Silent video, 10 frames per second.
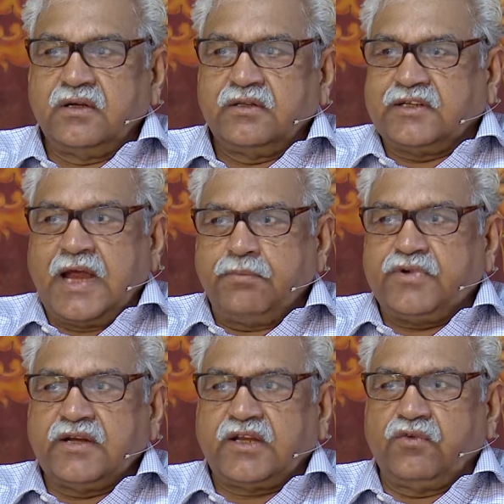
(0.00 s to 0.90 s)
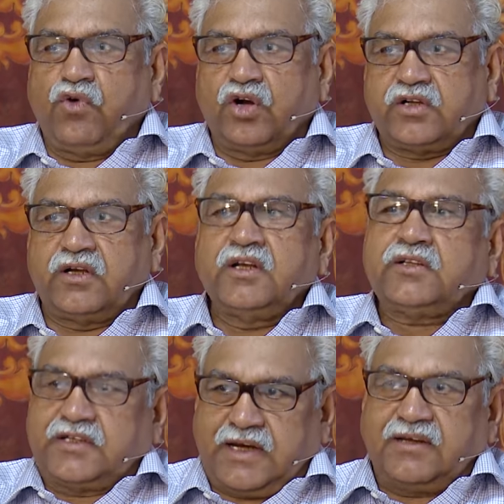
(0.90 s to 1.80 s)
that I am drinking water
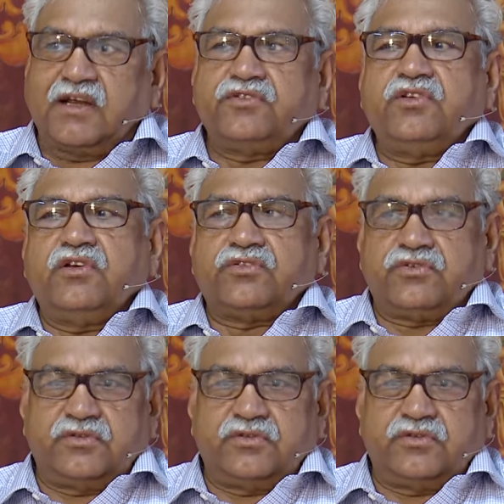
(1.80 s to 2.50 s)
that I exist.